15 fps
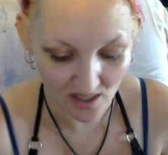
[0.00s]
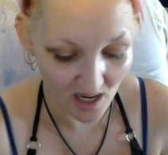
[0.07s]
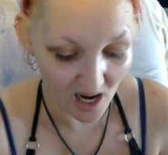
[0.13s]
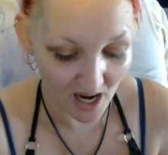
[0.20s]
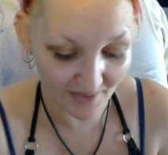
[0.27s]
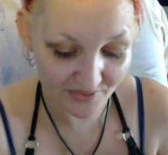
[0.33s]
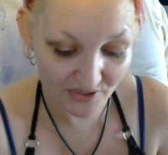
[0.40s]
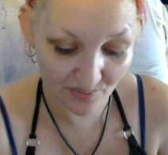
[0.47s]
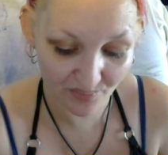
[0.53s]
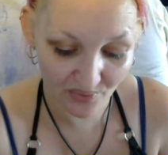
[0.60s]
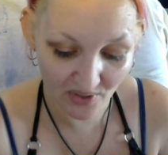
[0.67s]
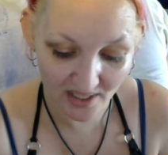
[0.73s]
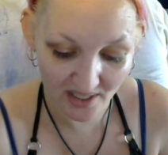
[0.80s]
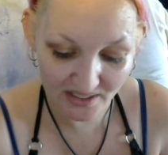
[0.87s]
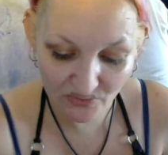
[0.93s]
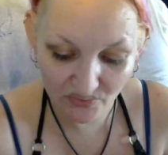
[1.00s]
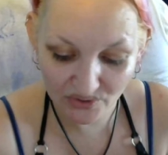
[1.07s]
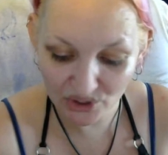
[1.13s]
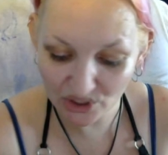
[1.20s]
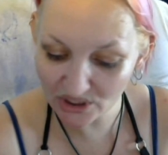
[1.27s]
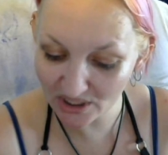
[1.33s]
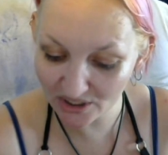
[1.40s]
I was surprised when
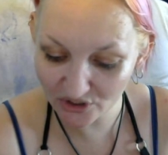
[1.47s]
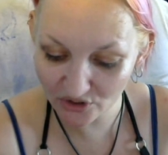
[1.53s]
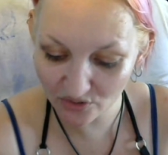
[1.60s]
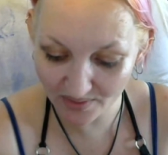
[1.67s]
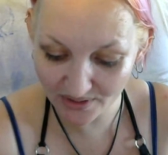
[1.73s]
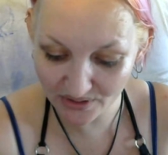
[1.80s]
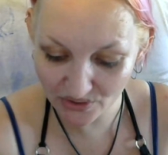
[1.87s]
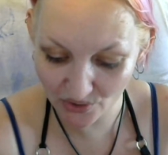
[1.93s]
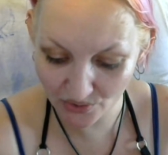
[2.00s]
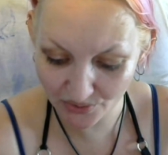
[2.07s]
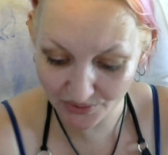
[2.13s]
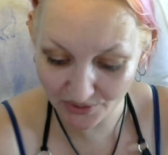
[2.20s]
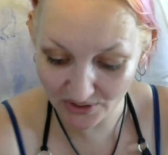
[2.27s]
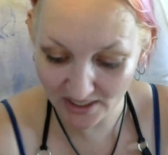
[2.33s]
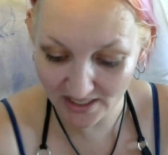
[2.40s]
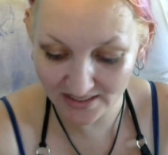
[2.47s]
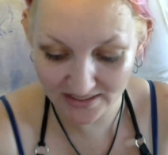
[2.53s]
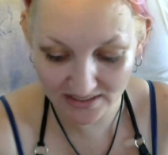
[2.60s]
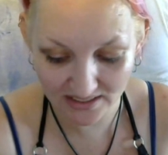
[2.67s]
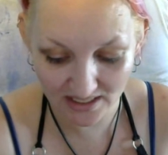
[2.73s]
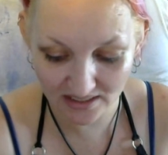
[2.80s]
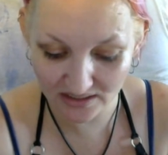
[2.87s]
she touched my shoulder and
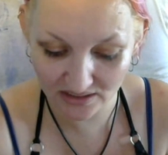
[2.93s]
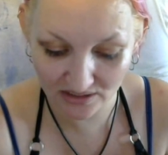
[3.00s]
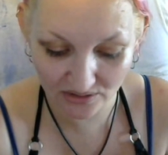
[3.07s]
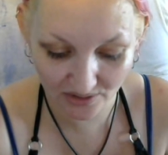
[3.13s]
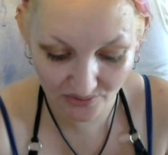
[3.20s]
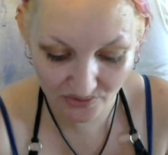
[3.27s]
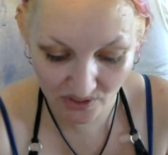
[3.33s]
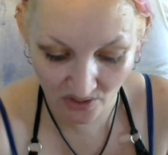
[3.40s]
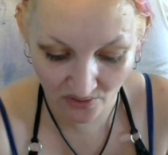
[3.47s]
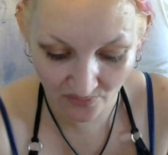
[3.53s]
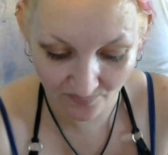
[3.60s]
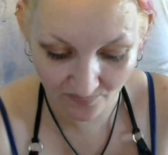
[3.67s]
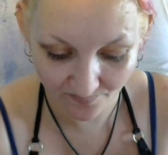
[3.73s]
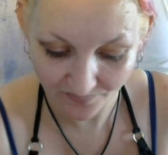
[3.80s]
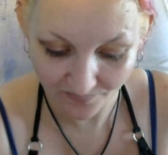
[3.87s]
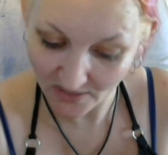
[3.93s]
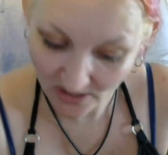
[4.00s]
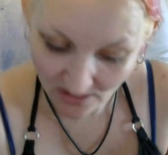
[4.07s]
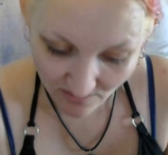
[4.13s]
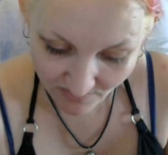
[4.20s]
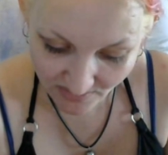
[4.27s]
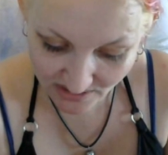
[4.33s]
said in a low tone,
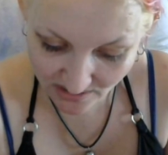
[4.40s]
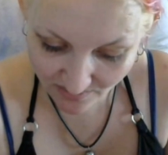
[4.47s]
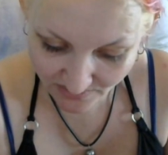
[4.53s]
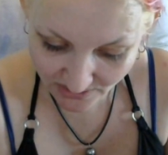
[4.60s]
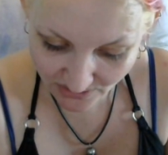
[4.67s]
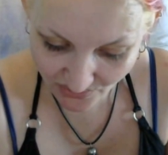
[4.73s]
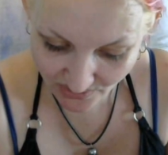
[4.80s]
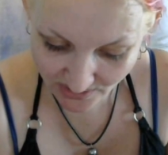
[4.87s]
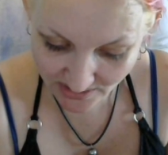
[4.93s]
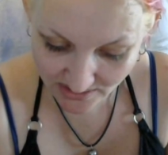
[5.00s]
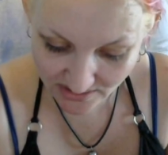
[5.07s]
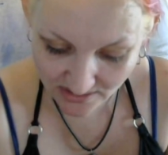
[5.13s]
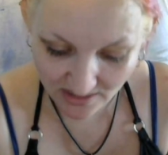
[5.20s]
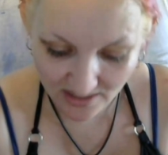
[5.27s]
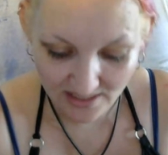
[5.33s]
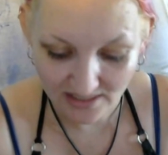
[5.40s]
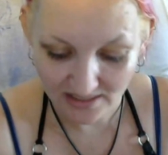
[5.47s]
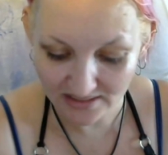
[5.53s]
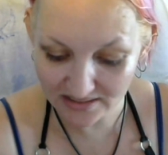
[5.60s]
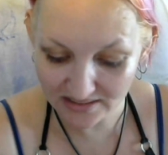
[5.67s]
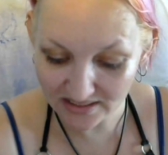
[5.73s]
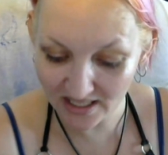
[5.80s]
"Miss Demetres,
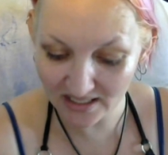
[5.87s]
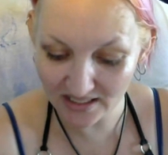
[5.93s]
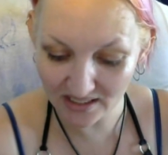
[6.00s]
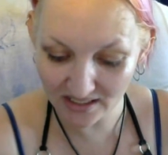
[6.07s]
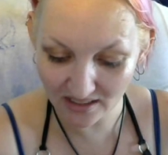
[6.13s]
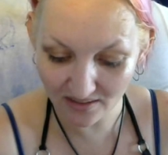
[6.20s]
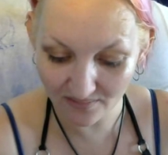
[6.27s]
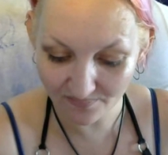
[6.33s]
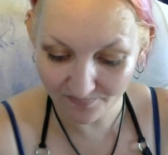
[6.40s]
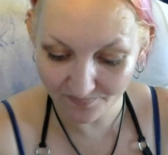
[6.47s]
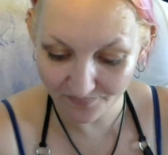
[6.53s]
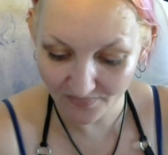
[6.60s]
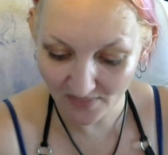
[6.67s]
it's 8 a.m.